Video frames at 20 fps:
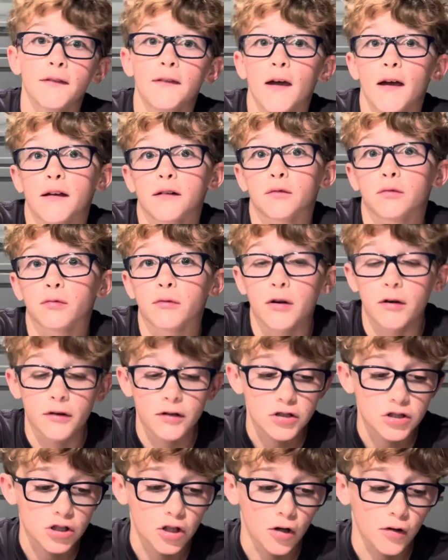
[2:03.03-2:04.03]
that
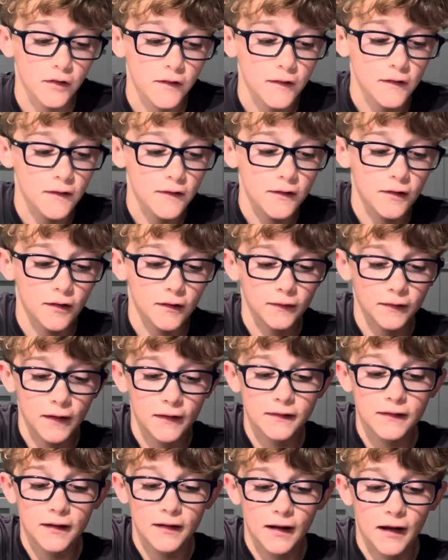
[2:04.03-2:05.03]
really shows, considering they
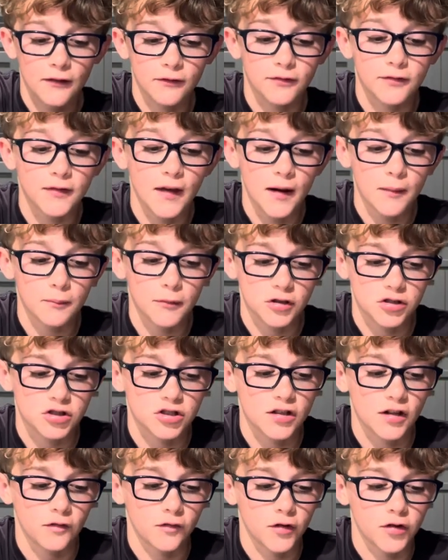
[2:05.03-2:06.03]
didn't have that much
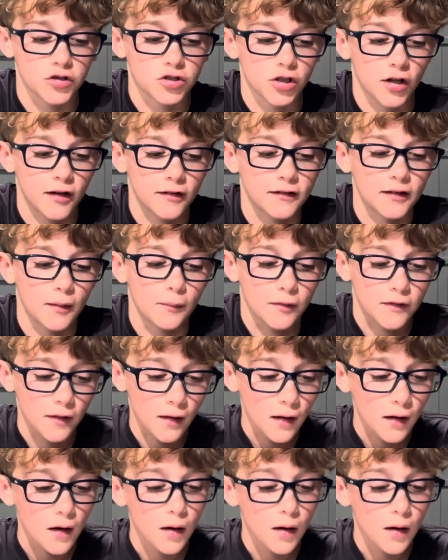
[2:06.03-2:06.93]
different shot attempts,